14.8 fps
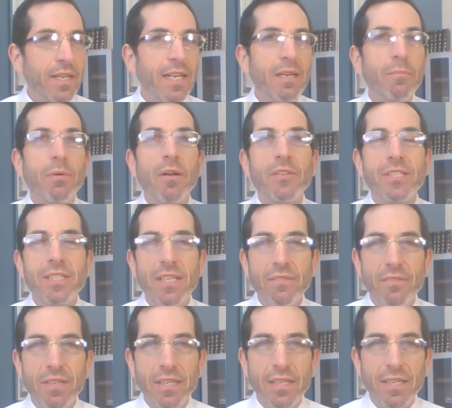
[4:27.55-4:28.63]

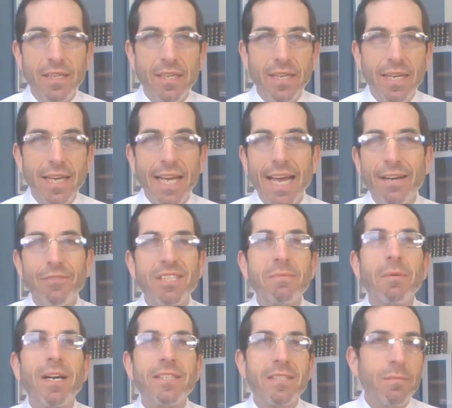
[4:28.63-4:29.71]
impulsivity and
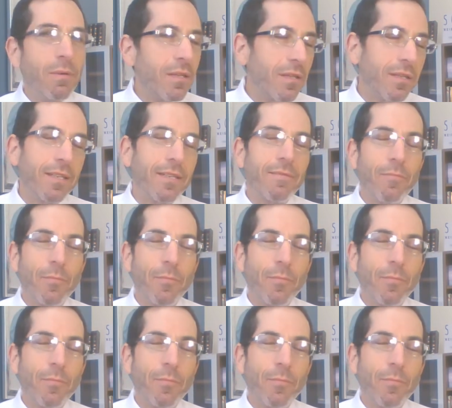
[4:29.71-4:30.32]
responsibility,